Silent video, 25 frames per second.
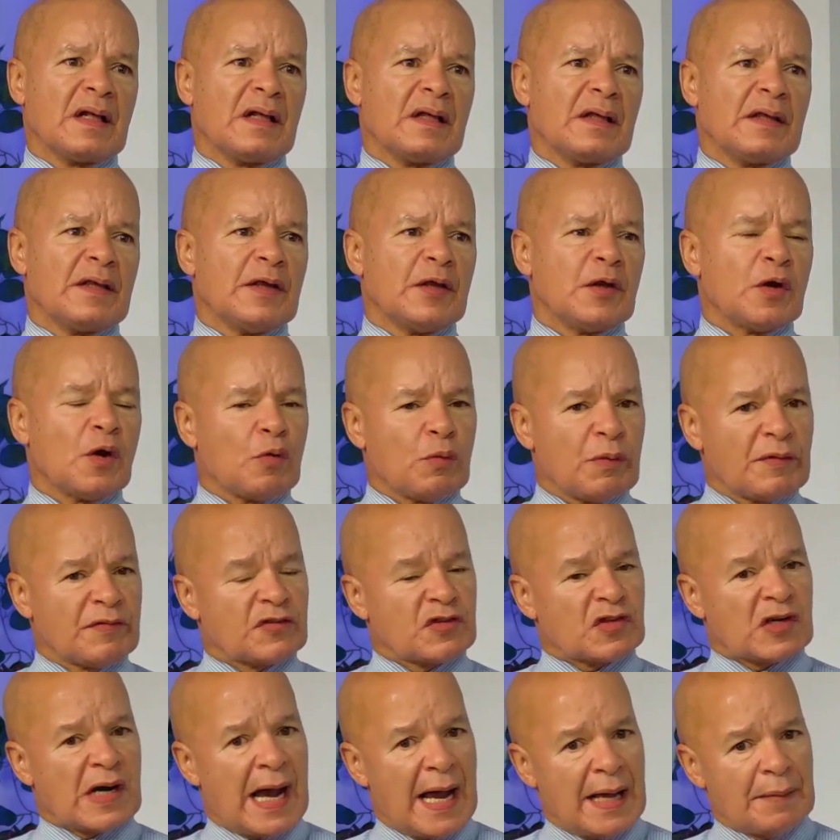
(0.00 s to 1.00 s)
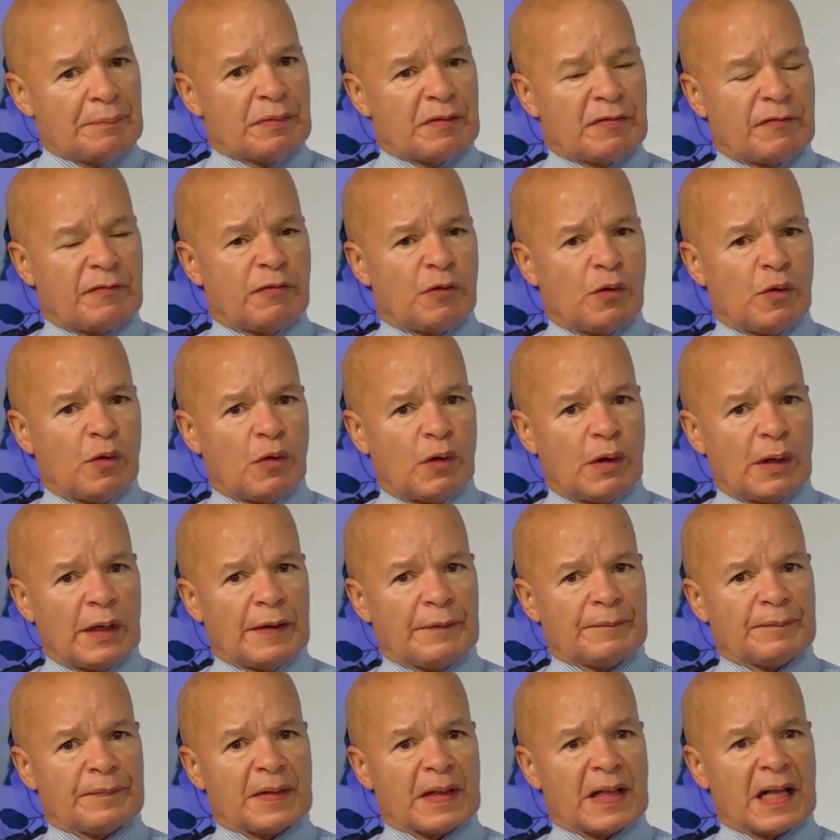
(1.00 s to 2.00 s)
we've tried before
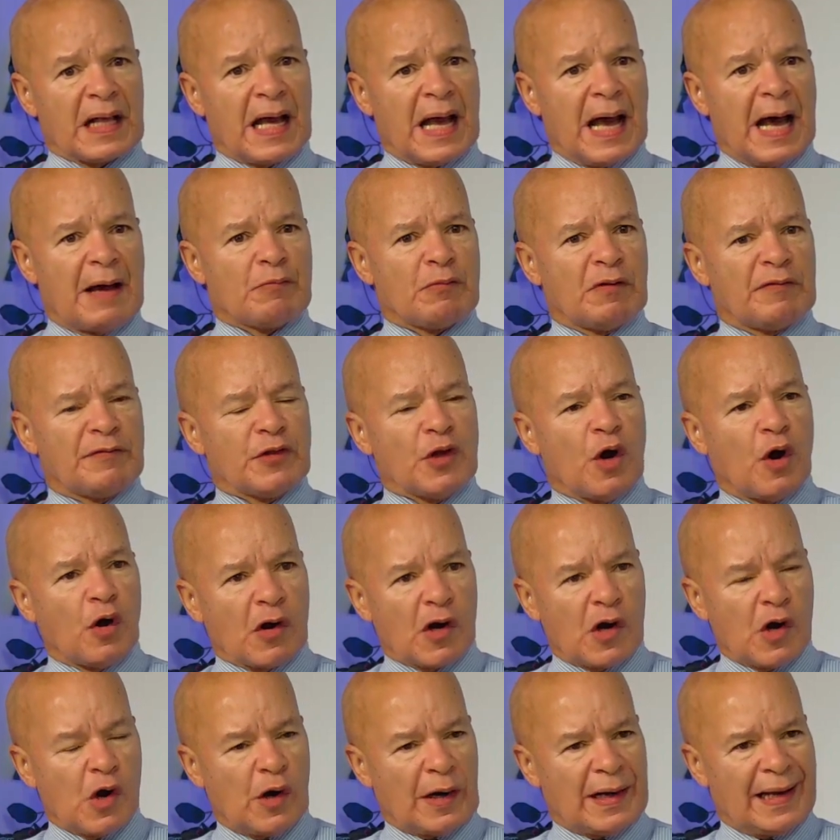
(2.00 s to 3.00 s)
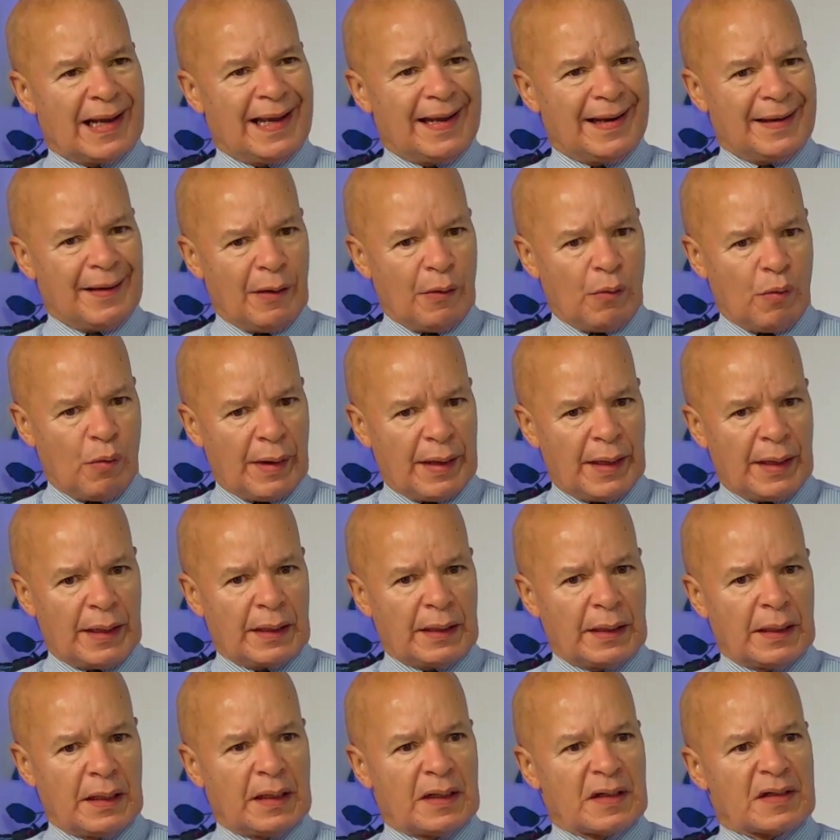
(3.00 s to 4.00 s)
and we've not got
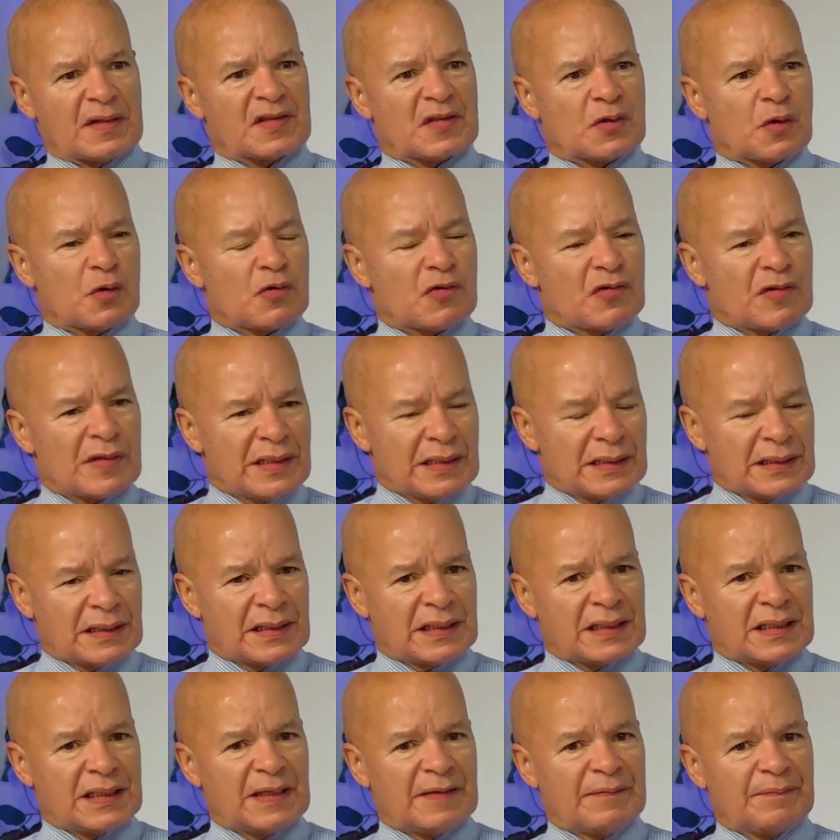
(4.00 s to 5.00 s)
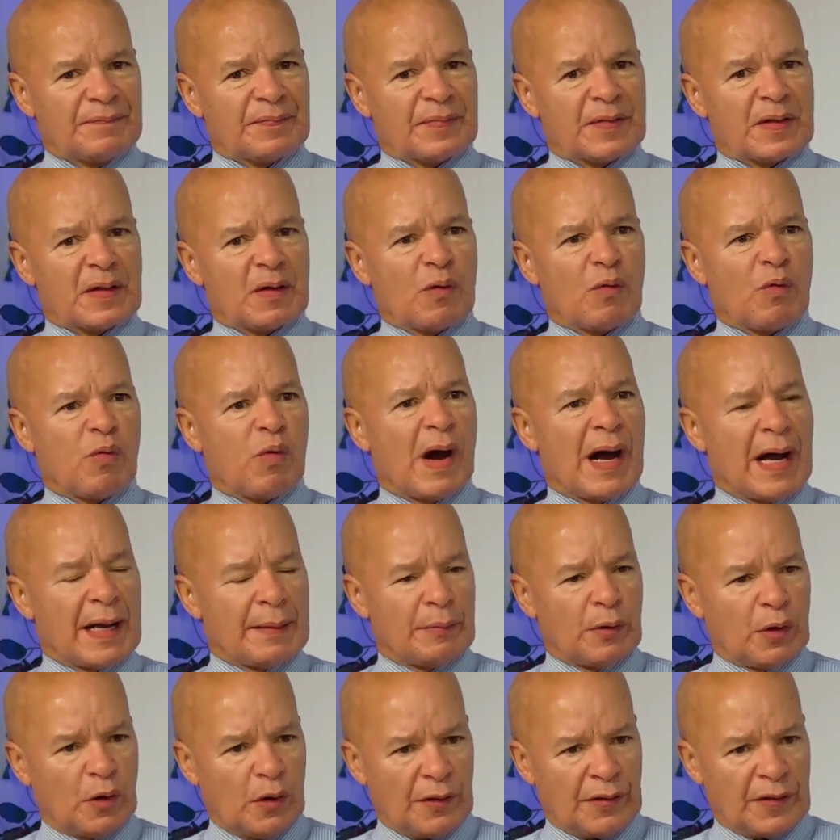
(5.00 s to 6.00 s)
anywhere. So really, why
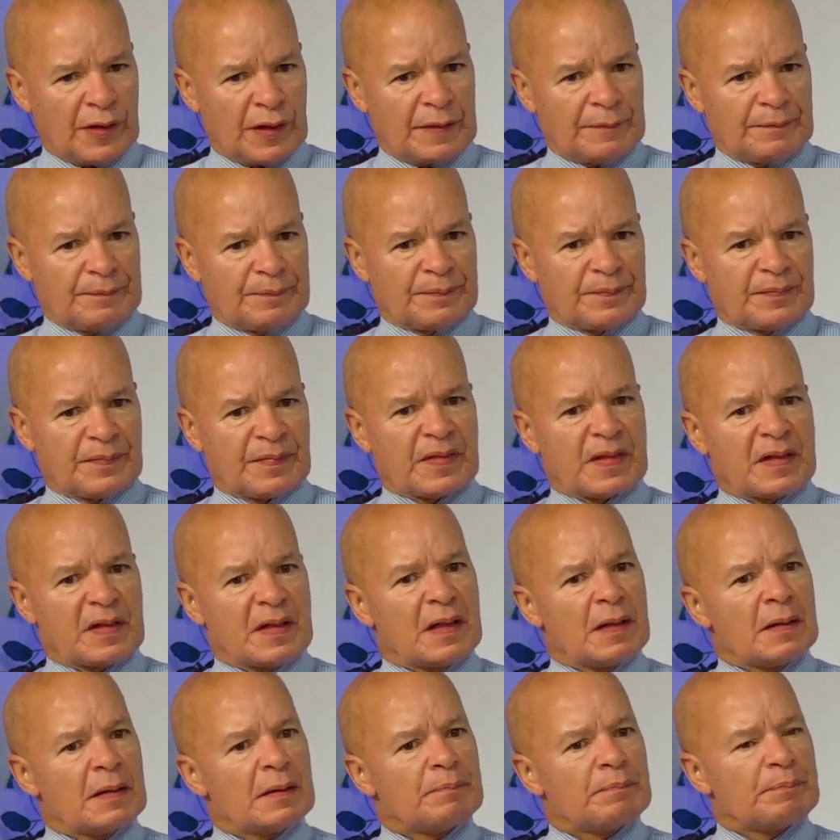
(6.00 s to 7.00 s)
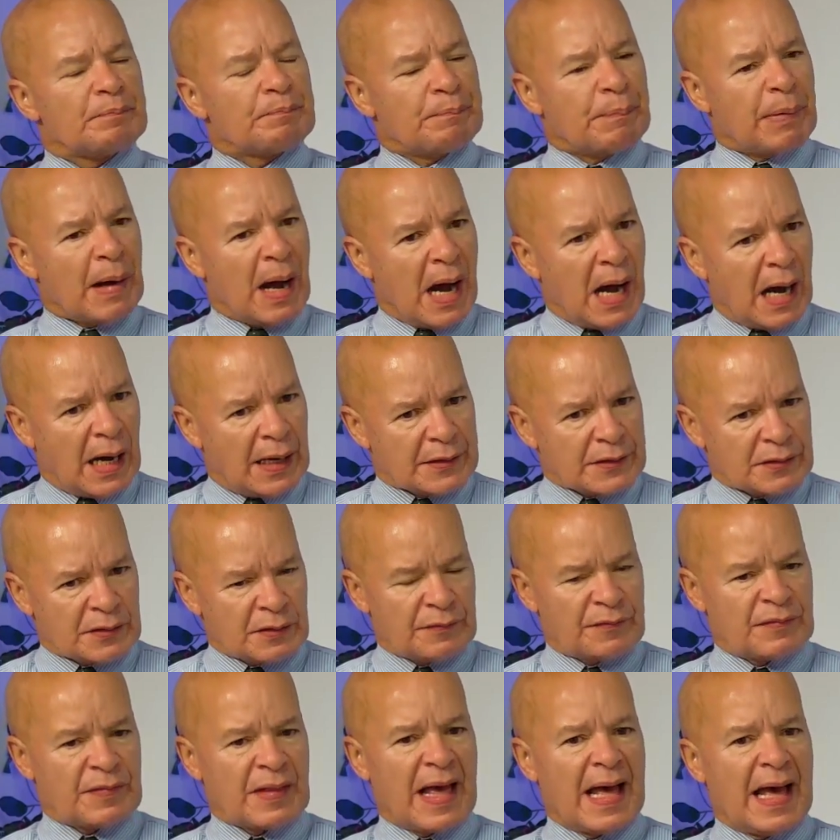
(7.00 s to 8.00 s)
bother? Part
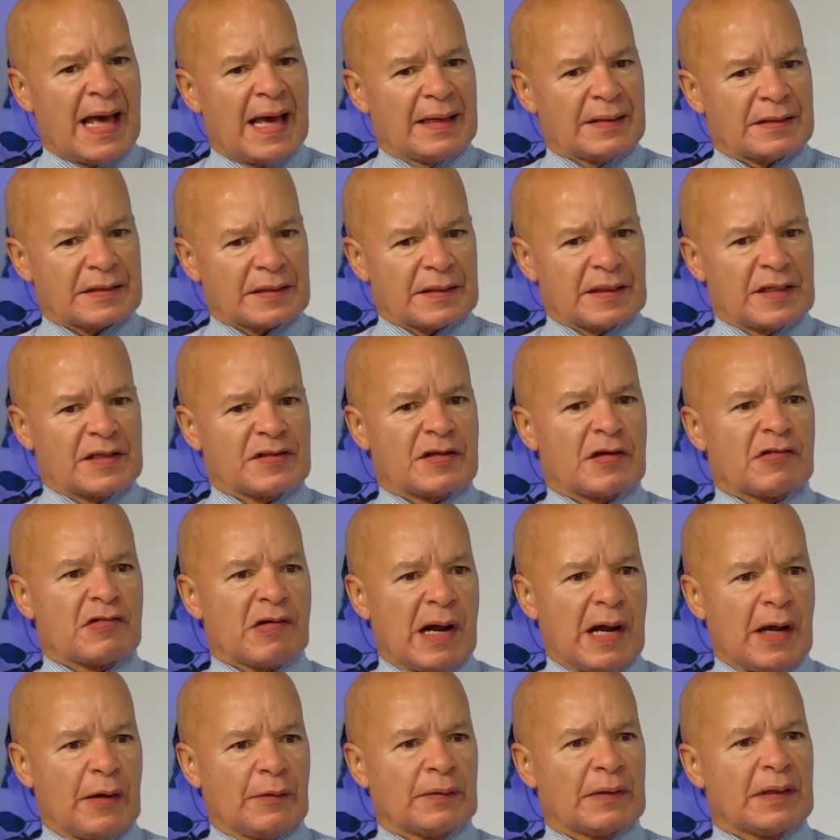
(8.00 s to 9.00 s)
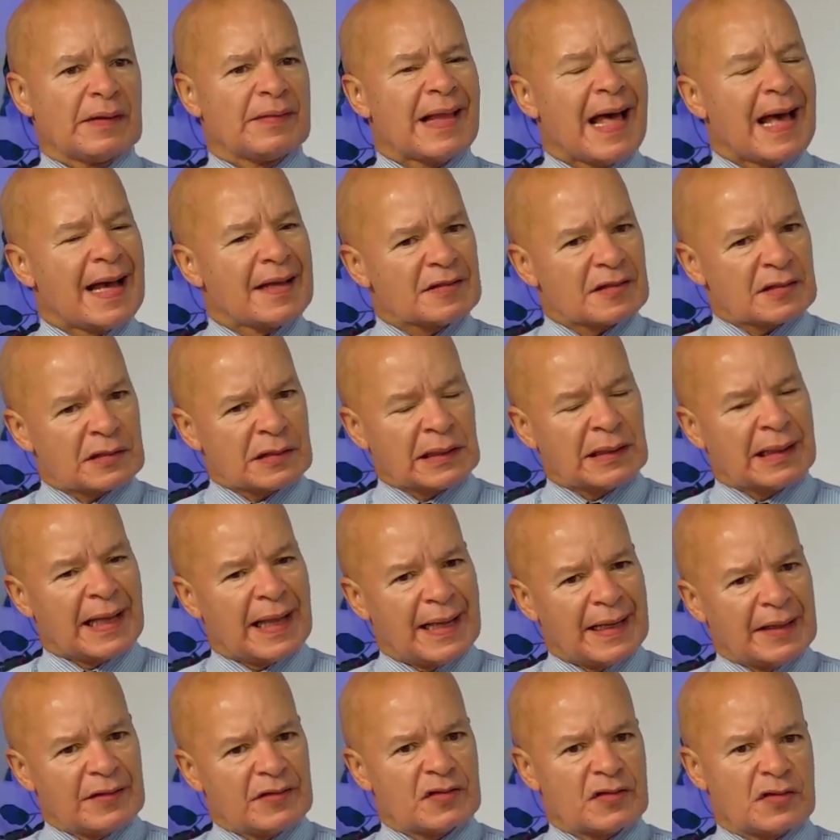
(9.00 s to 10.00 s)
of that is around, and that's
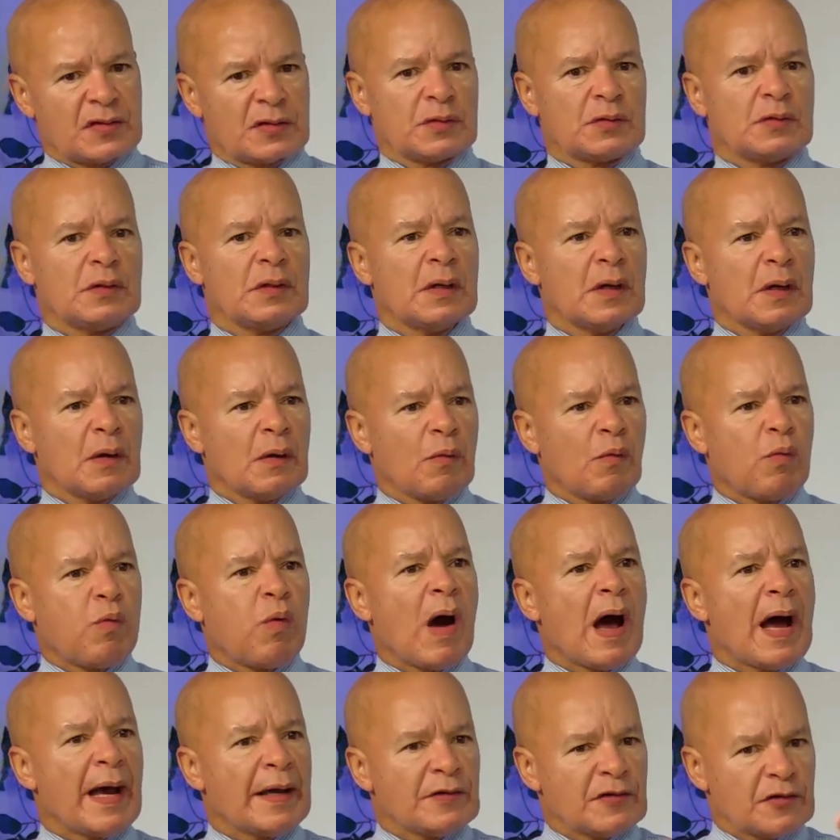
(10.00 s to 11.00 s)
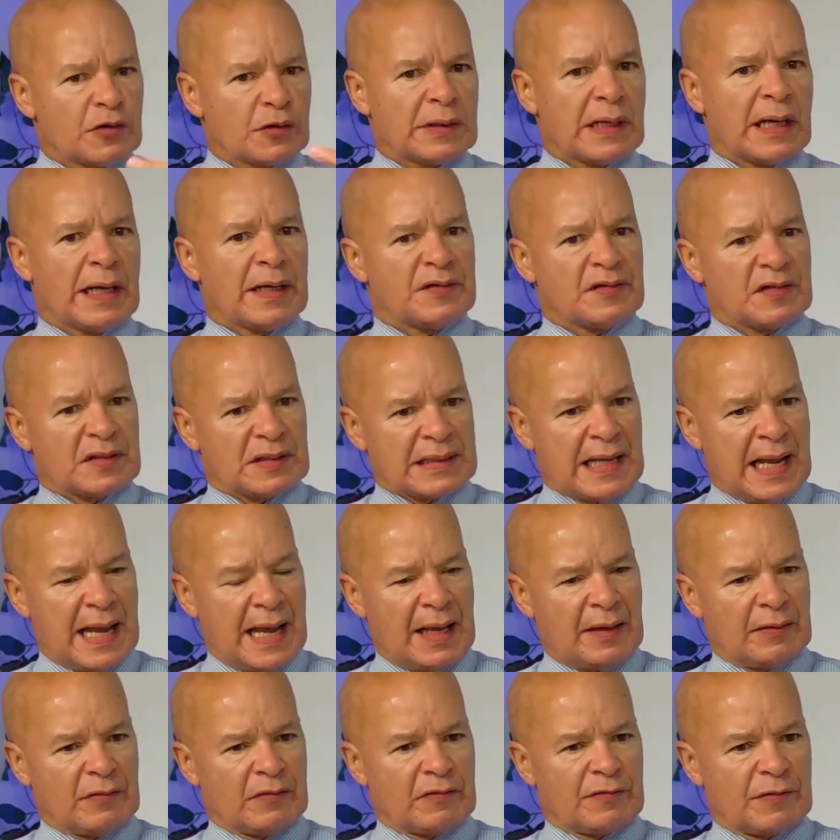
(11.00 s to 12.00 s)
led to, why should I
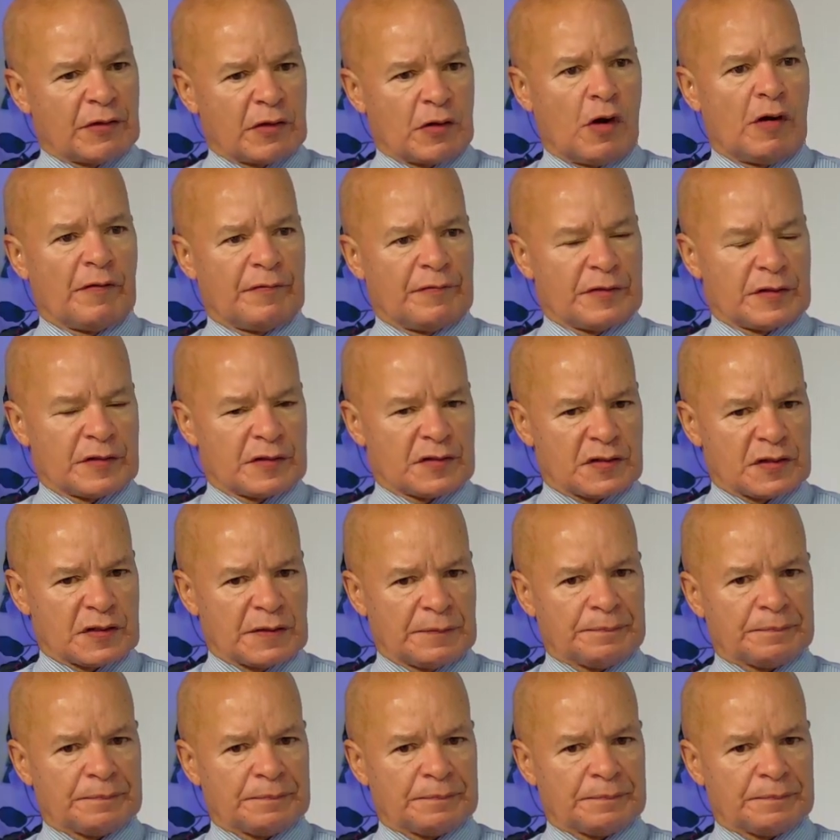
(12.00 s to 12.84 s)
stand for office